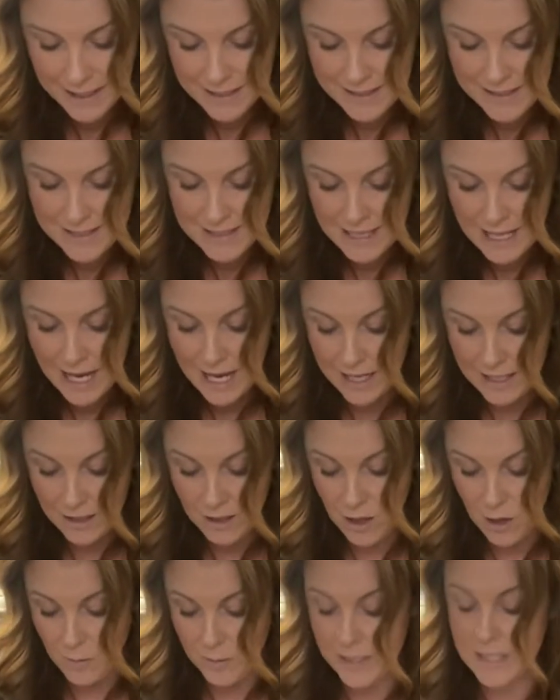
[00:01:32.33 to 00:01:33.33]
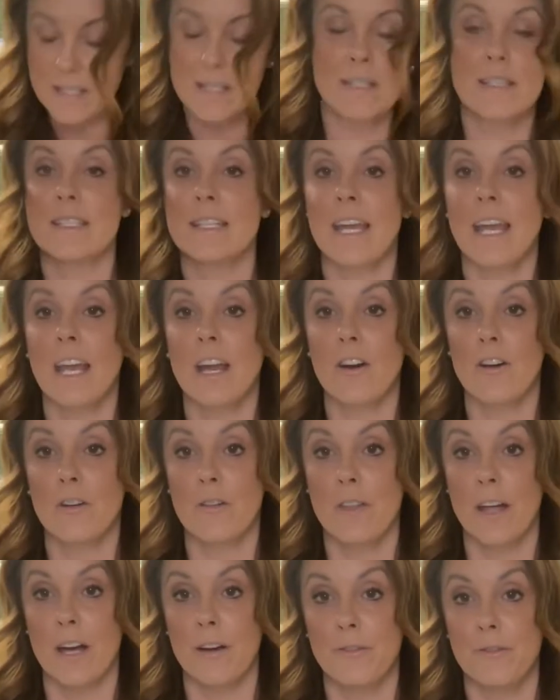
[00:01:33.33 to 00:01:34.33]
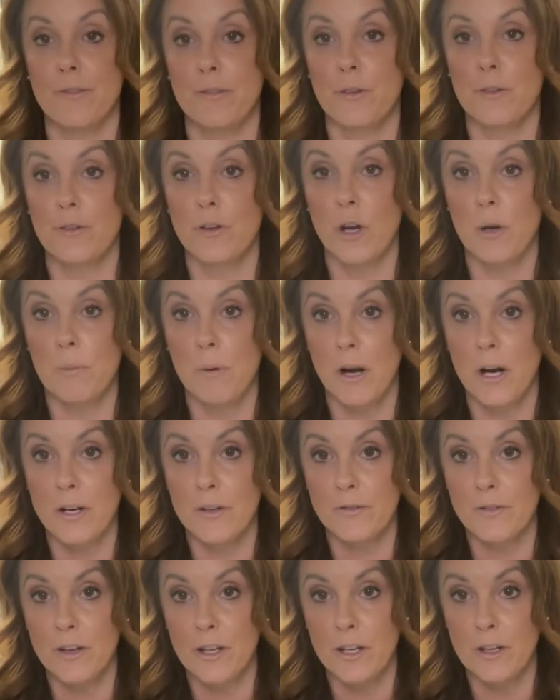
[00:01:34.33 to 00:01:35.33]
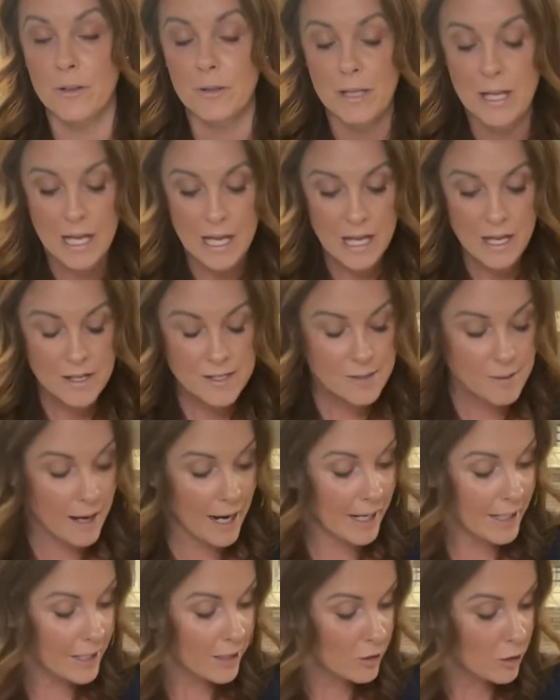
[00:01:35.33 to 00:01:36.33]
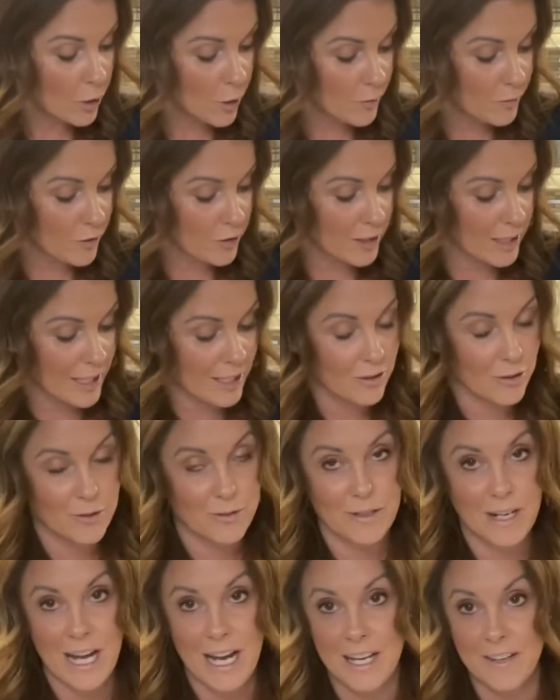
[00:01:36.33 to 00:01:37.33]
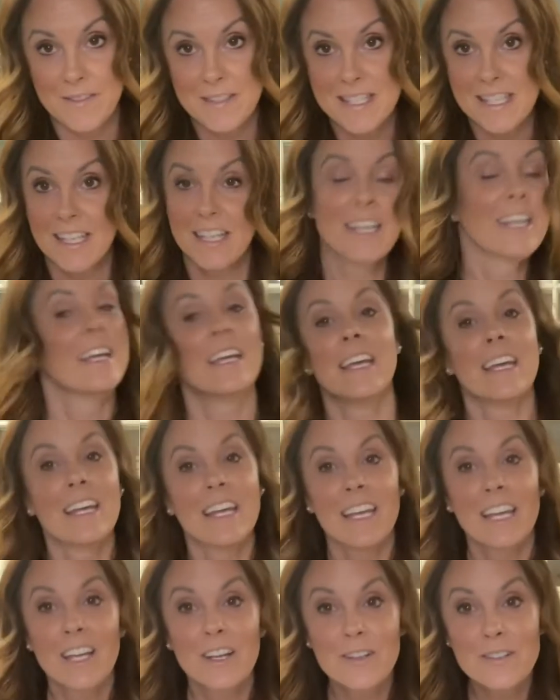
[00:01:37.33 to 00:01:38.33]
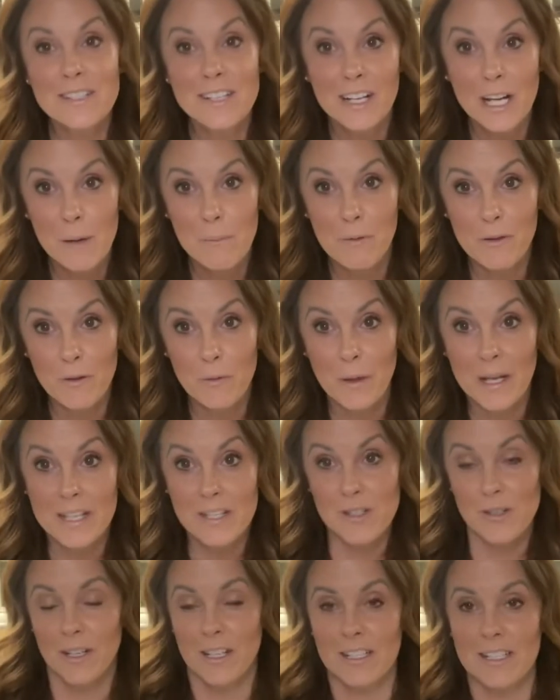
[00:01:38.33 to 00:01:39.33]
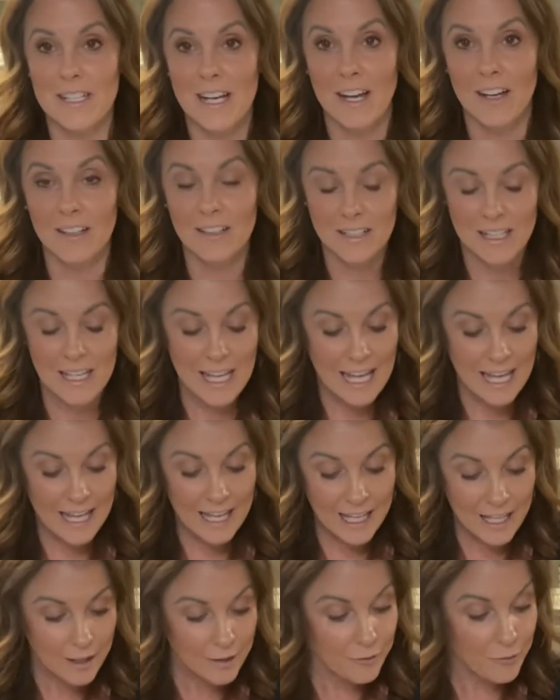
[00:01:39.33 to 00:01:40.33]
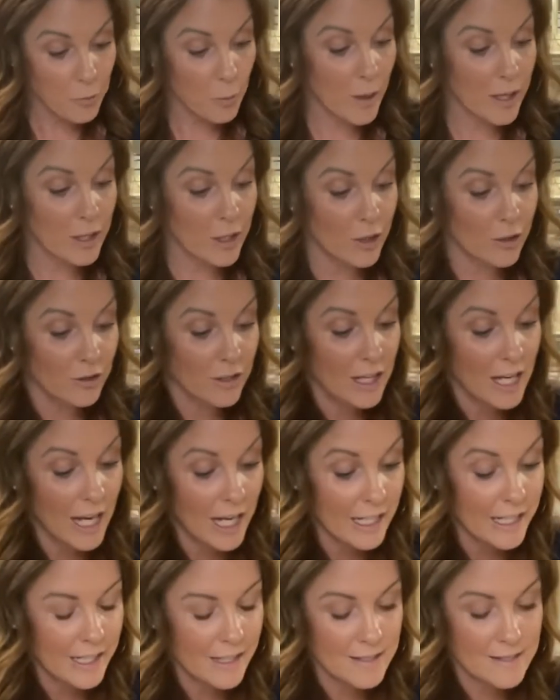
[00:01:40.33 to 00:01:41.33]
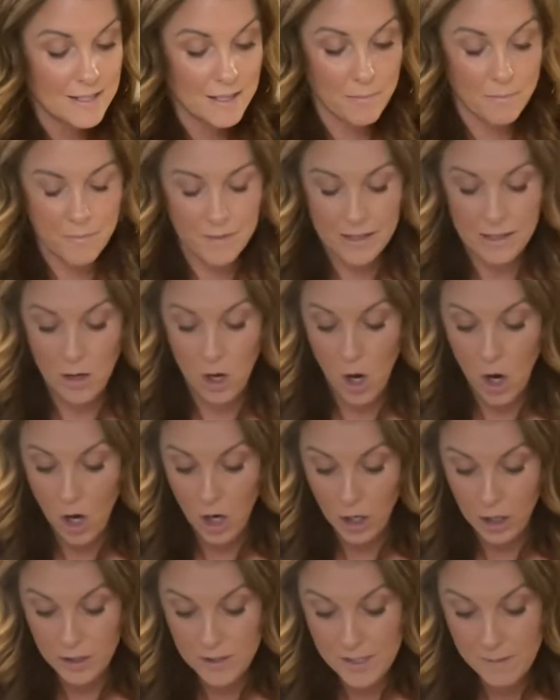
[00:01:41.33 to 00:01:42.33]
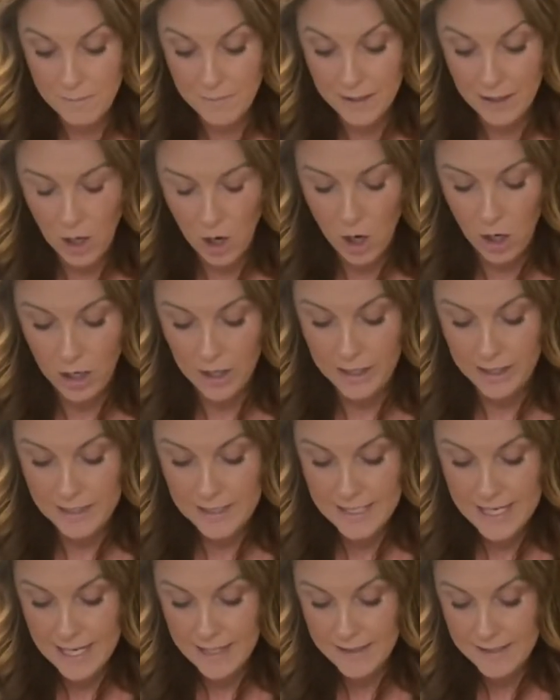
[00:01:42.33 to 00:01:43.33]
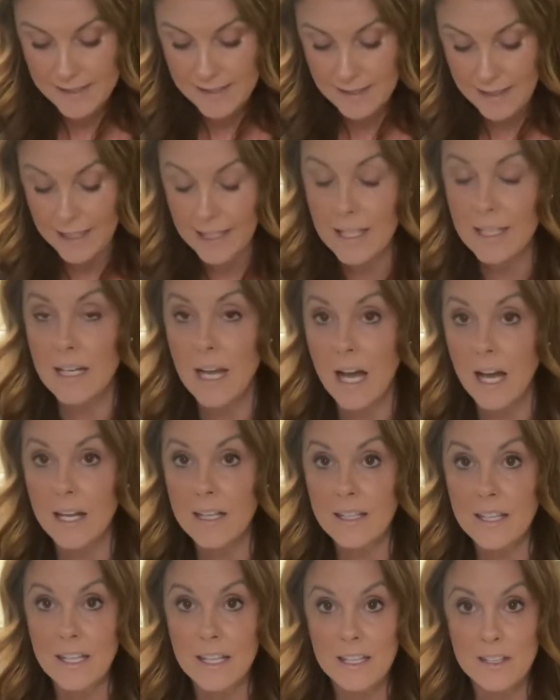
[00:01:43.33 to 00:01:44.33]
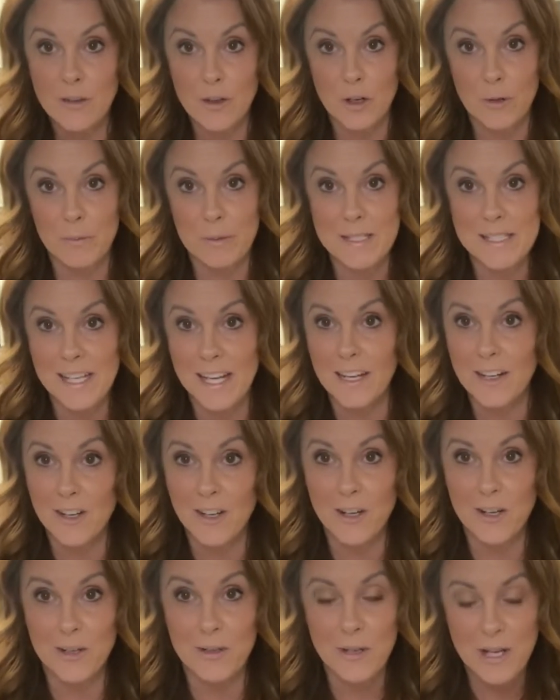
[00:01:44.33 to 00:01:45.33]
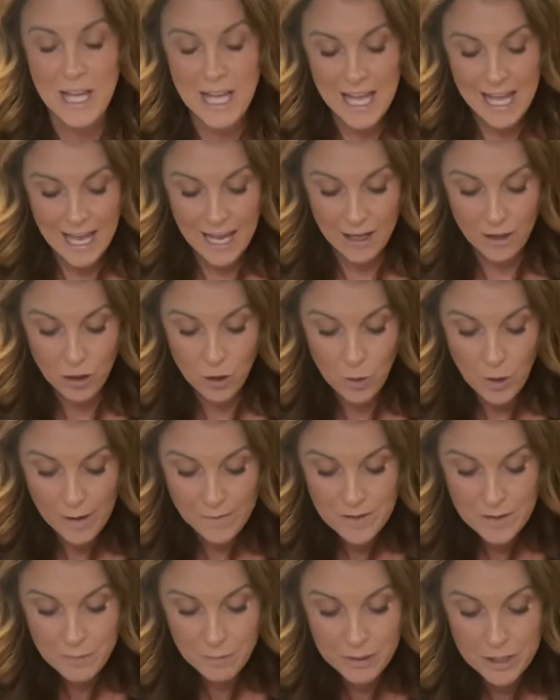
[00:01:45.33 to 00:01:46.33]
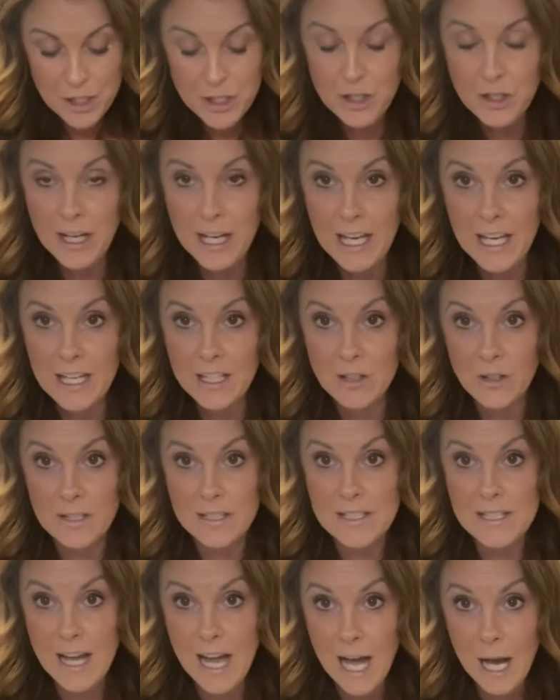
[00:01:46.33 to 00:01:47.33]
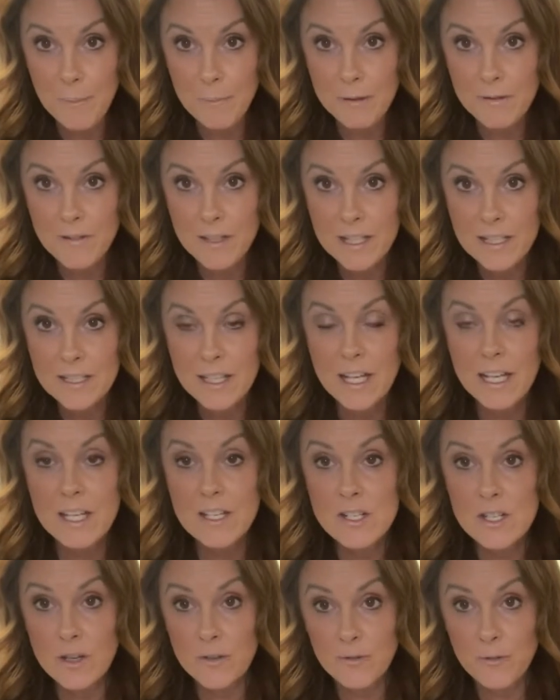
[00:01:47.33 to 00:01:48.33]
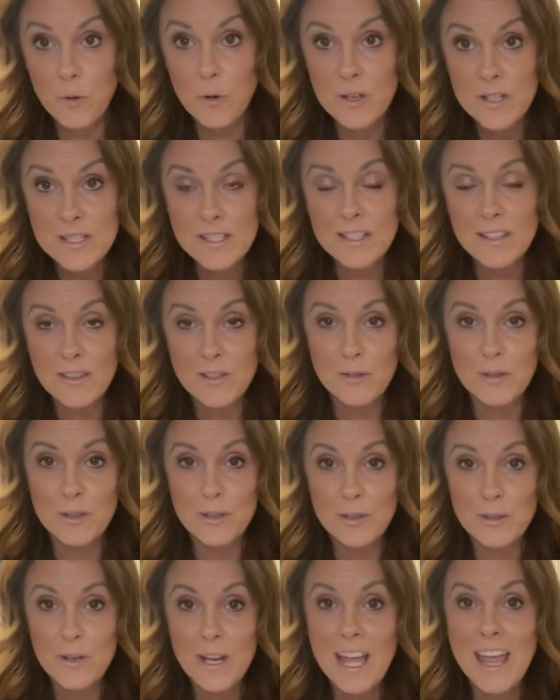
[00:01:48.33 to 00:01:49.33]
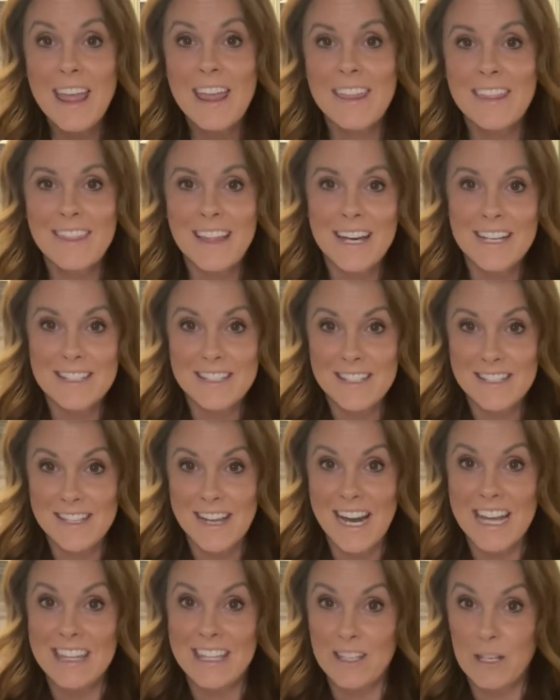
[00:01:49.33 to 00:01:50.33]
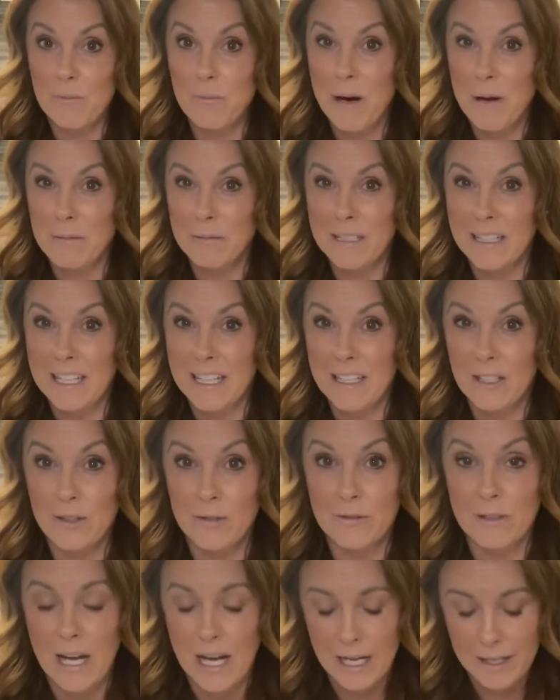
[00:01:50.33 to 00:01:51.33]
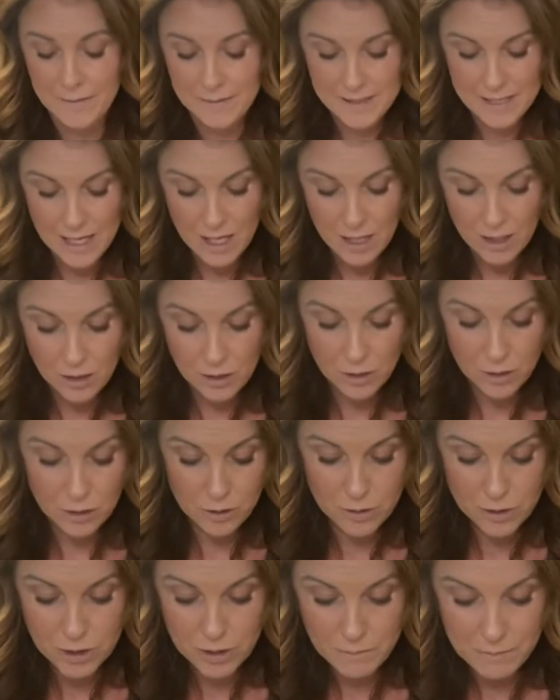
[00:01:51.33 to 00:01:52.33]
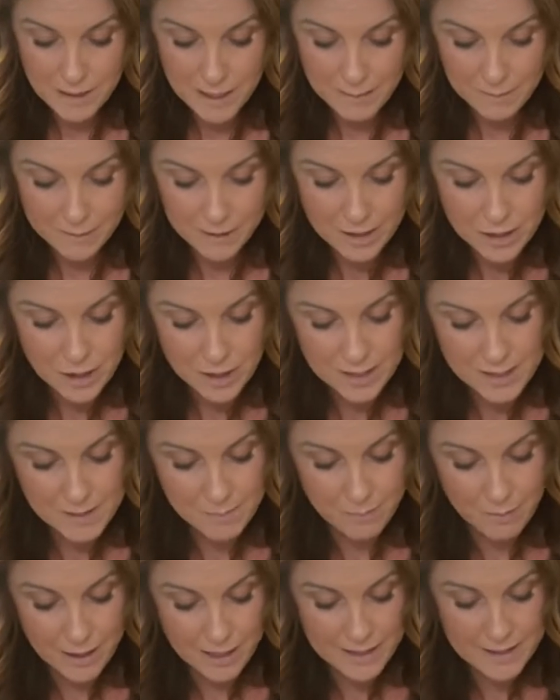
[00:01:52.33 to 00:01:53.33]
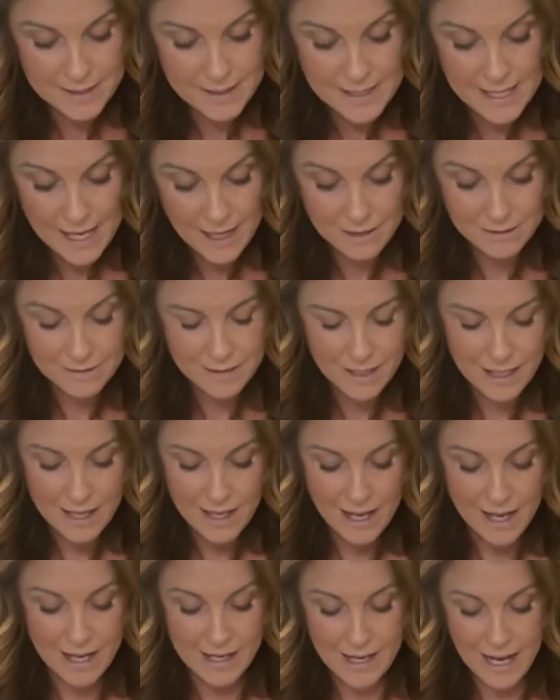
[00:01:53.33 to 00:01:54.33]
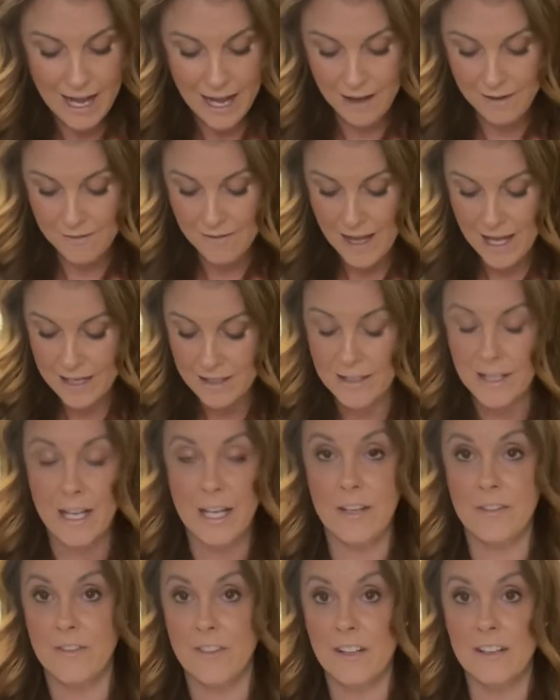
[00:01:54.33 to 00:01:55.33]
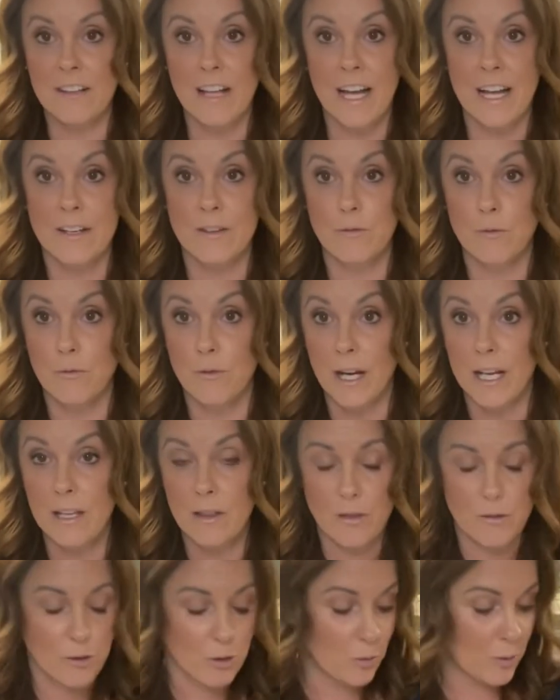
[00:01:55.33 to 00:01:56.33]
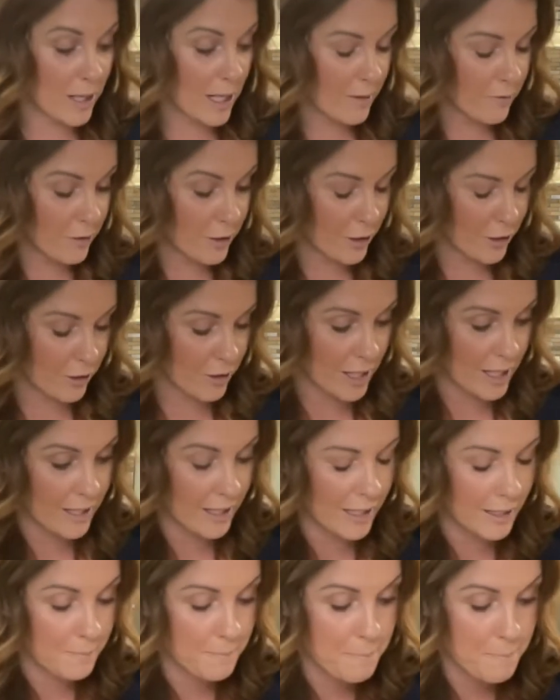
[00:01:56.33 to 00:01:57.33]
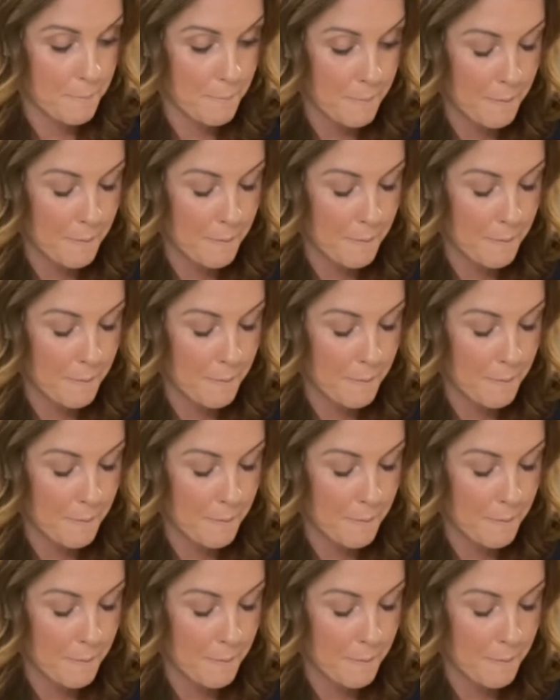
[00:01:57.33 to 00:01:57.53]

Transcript: It's not going to tear that fruit apart for you. So how do you know if you need new knives? Here's a couple of ways you can tell. If when you're cutting something hard and dense, like an onion or a potato, and you have to put your hand on top of it to force it through, that's a sign that you probably need new knives. You should be able to just press down and have that knife glide right through whatever you're cutting.